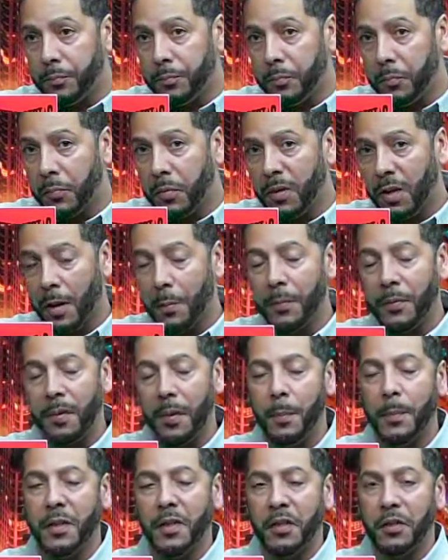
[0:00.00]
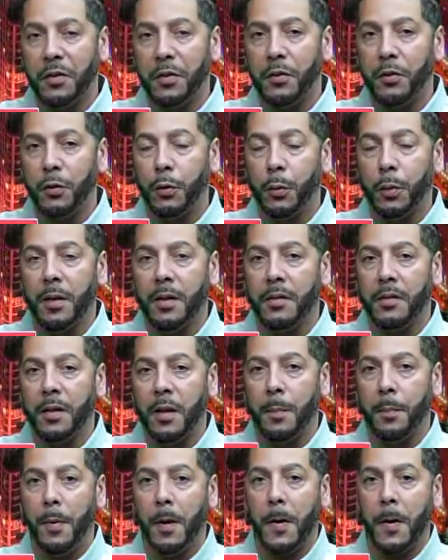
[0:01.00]
some additions to it,
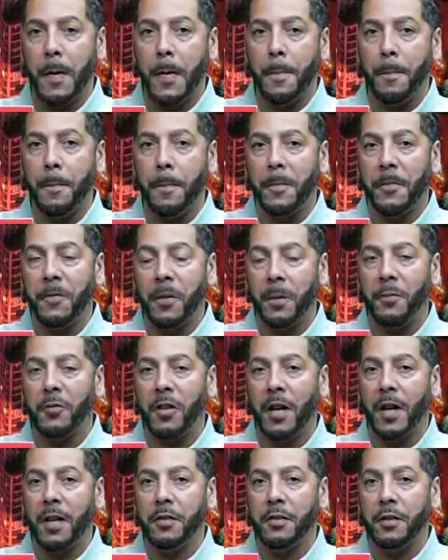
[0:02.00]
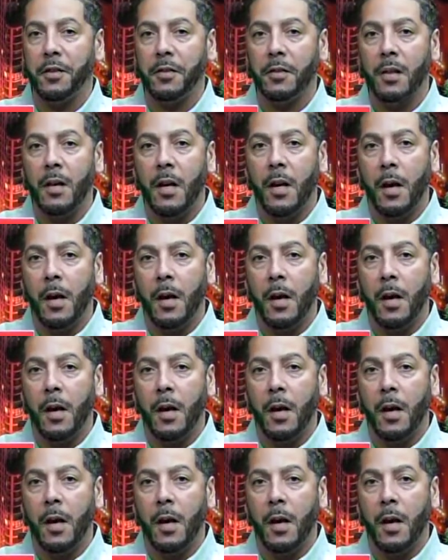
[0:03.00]
some changes,